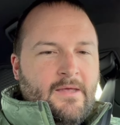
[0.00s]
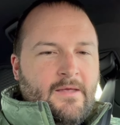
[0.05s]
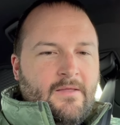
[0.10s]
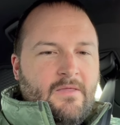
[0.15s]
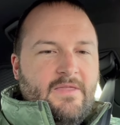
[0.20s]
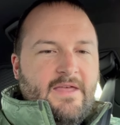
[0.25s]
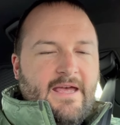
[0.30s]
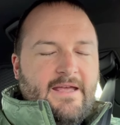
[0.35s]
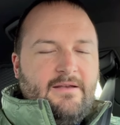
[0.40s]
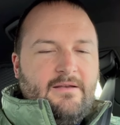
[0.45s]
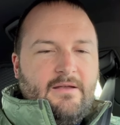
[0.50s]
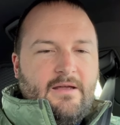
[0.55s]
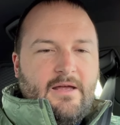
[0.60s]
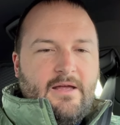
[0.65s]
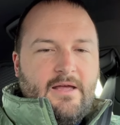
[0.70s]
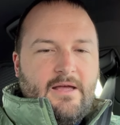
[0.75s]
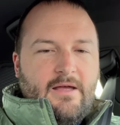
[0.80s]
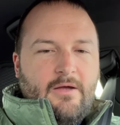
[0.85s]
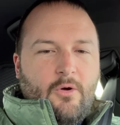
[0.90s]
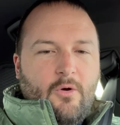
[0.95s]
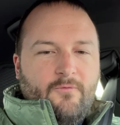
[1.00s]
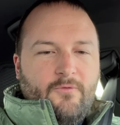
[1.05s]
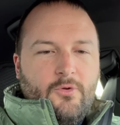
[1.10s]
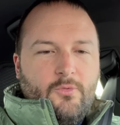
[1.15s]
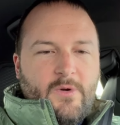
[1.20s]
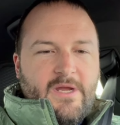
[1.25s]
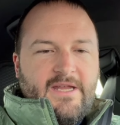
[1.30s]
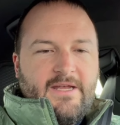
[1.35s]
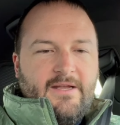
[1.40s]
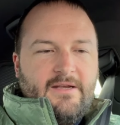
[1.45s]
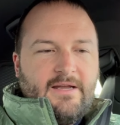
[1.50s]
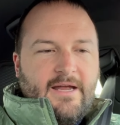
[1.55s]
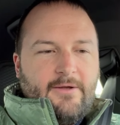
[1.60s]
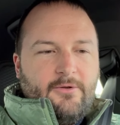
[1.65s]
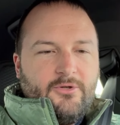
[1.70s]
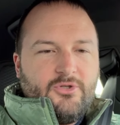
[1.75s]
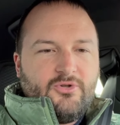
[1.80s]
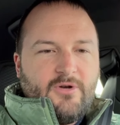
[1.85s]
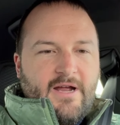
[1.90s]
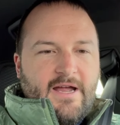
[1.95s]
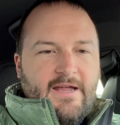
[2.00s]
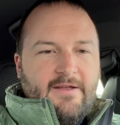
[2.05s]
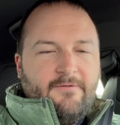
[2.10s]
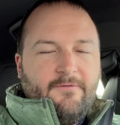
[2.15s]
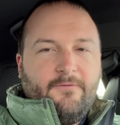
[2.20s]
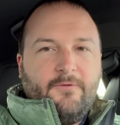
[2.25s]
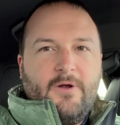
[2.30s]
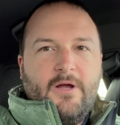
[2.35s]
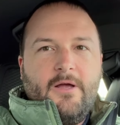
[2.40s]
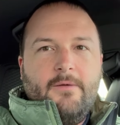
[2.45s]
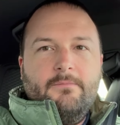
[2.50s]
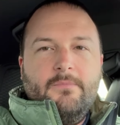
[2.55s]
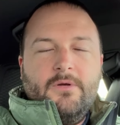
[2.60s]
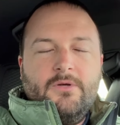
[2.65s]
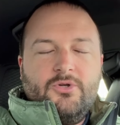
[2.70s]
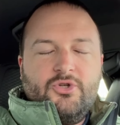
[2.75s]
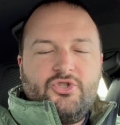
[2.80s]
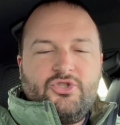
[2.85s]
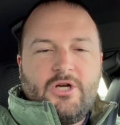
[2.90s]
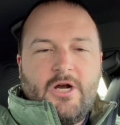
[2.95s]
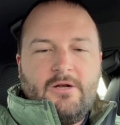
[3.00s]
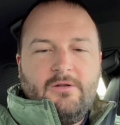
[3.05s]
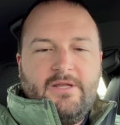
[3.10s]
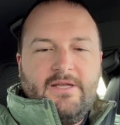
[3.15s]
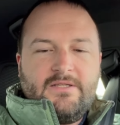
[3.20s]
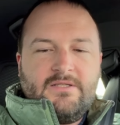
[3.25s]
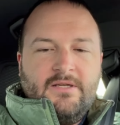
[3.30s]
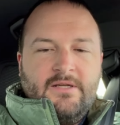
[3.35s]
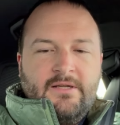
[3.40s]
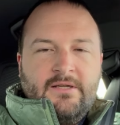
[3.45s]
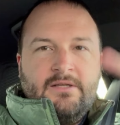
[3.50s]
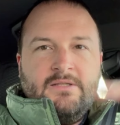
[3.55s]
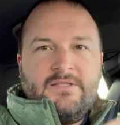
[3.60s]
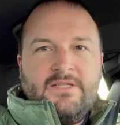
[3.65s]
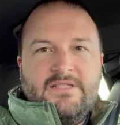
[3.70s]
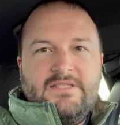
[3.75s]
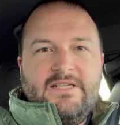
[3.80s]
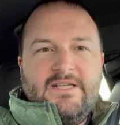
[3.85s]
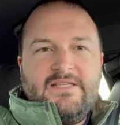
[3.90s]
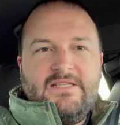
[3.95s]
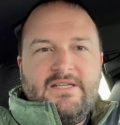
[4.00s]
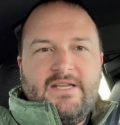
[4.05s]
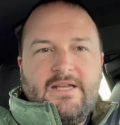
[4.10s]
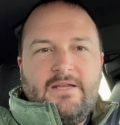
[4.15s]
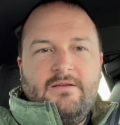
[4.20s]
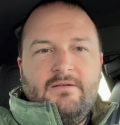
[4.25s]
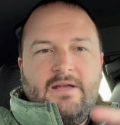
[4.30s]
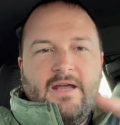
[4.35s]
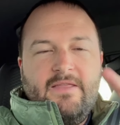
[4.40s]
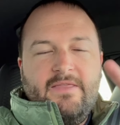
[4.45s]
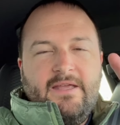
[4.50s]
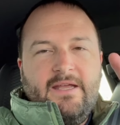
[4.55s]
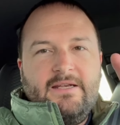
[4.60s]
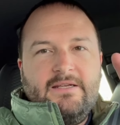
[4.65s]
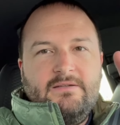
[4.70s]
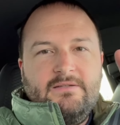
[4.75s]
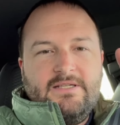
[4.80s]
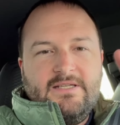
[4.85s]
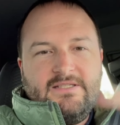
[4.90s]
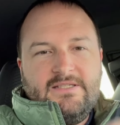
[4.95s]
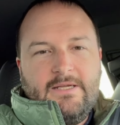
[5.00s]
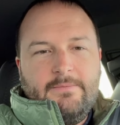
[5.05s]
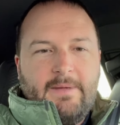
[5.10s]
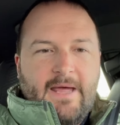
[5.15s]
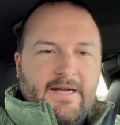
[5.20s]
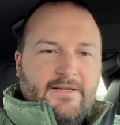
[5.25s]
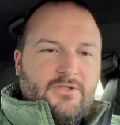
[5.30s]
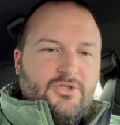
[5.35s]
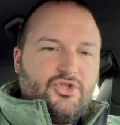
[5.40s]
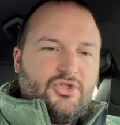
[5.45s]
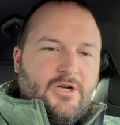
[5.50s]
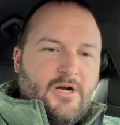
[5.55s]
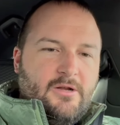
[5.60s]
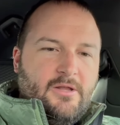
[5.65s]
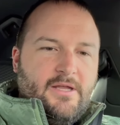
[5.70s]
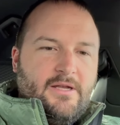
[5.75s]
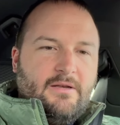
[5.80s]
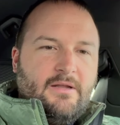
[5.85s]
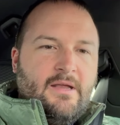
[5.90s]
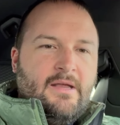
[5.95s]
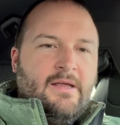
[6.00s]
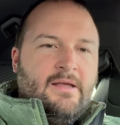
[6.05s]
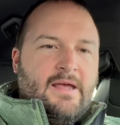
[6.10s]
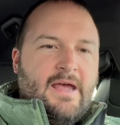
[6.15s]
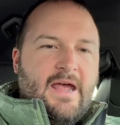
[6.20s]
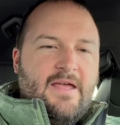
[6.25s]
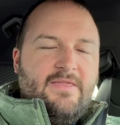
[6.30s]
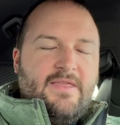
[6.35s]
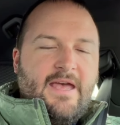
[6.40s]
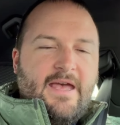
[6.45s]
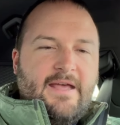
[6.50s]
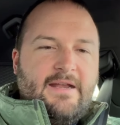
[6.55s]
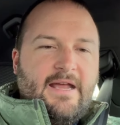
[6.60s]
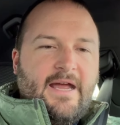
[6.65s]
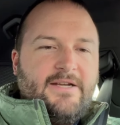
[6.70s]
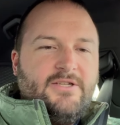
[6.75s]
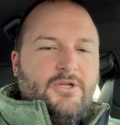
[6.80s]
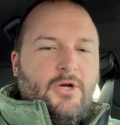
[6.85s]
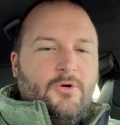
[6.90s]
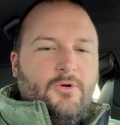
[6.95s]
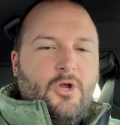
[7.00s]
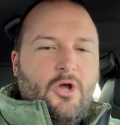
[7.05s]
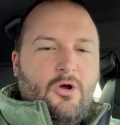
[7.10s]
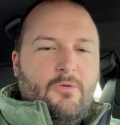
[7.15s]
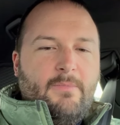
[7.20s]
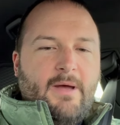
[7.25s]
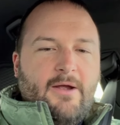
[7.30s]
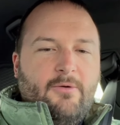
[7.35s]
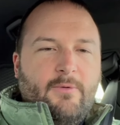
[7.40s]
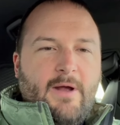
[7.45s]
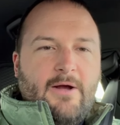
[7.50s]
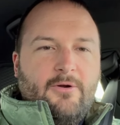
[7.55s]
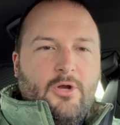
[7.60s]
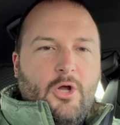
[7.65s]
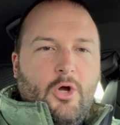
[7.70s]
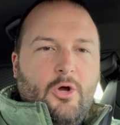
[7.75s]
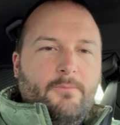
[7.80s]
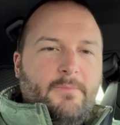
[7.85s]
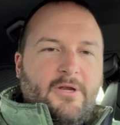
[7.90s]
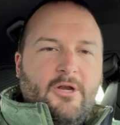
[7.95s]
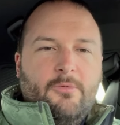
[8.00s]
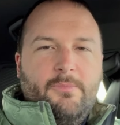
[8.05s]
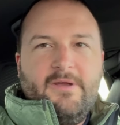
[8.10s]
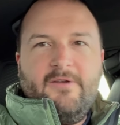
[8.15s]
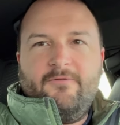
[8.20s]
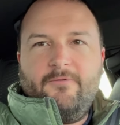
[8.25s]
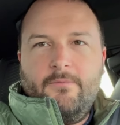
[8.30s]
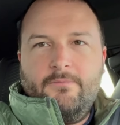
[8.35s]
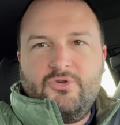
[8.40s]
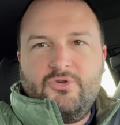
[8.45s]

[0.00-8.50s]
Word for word: Then uh, over the weekend, I will drive from Charlotte to Disney and then Disney back to Charlotte. And then I don't know my route home, but it'll be from